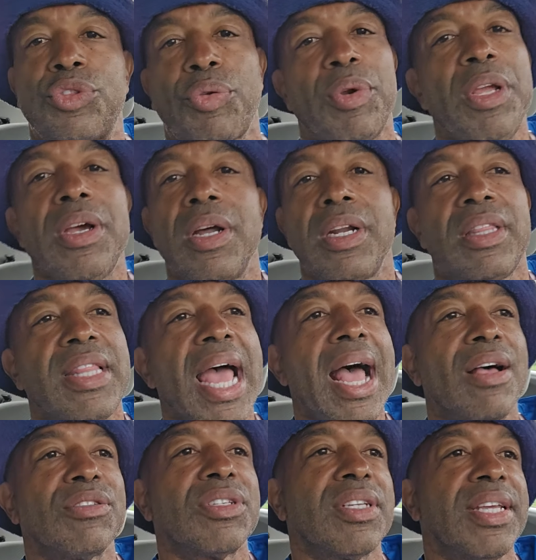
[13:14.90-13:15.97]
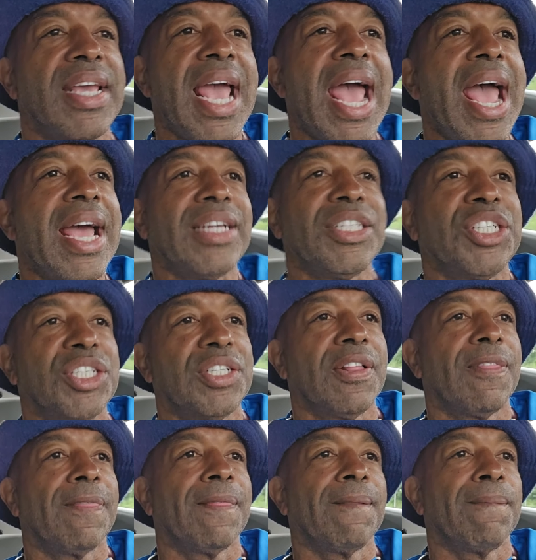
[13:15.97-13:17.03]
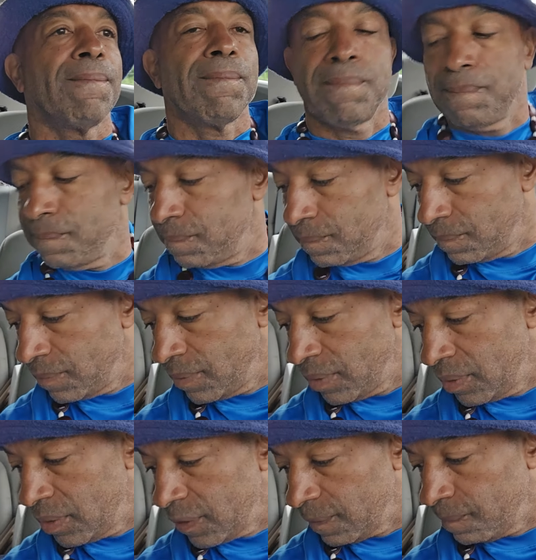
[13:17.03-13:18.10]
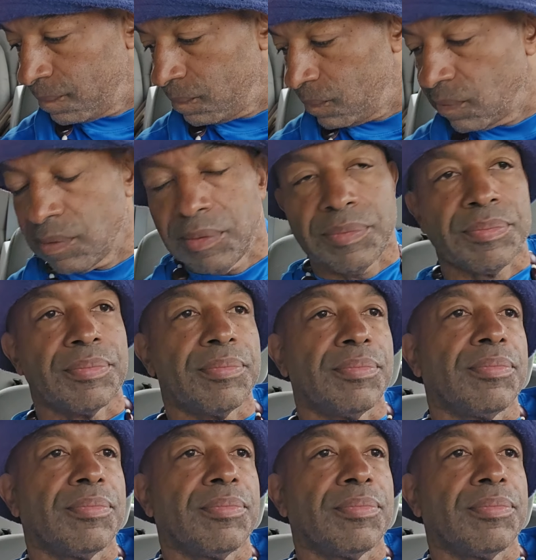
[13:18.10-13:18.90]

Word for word: 300,000 cash. Take exit 4.